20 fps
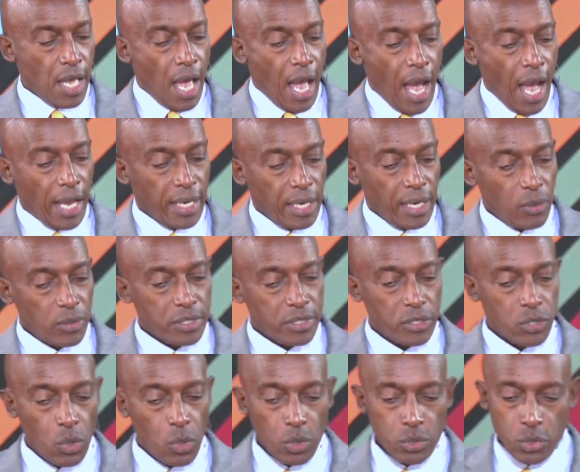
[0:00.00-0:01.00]
And I want us
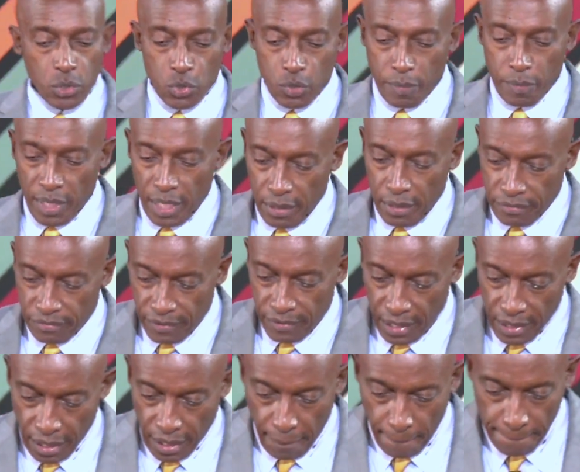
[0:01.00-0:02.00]
also to believe
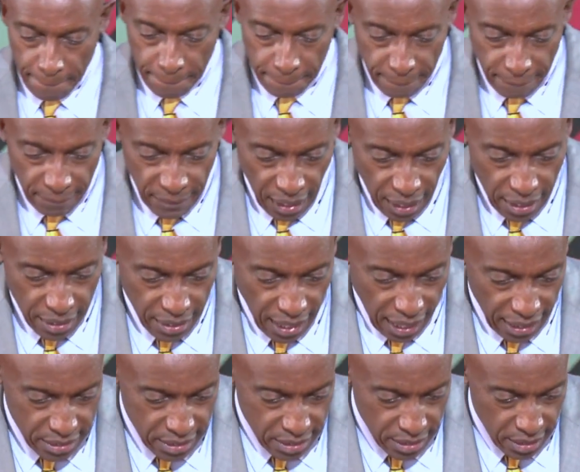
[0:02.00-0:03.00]
further
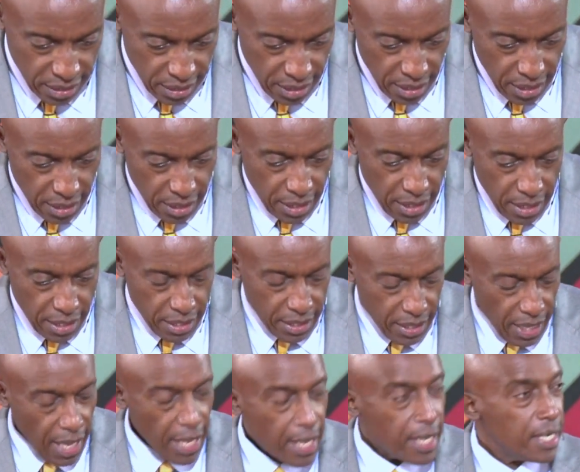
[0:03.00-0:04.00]
that
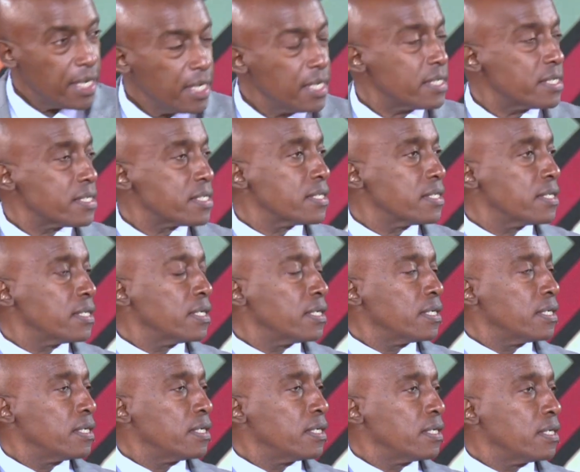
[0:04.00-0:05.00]
there is
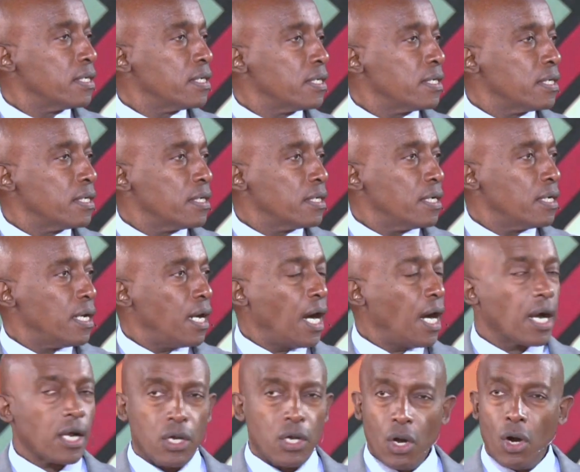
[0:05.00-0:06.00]
a
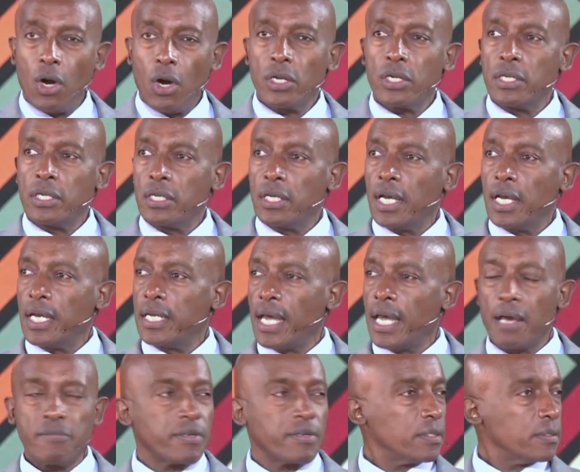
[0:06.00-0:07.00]
God in
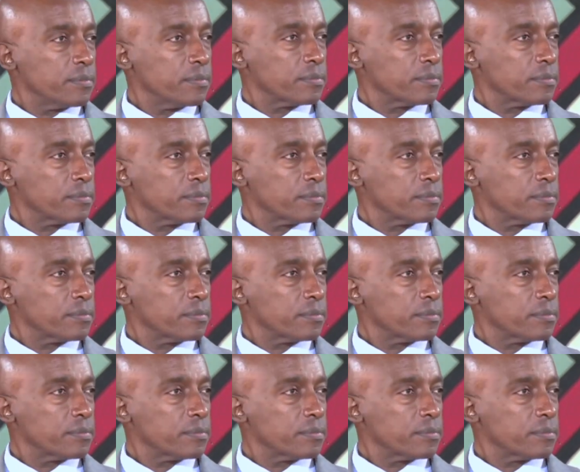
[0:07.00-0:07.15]
heaven.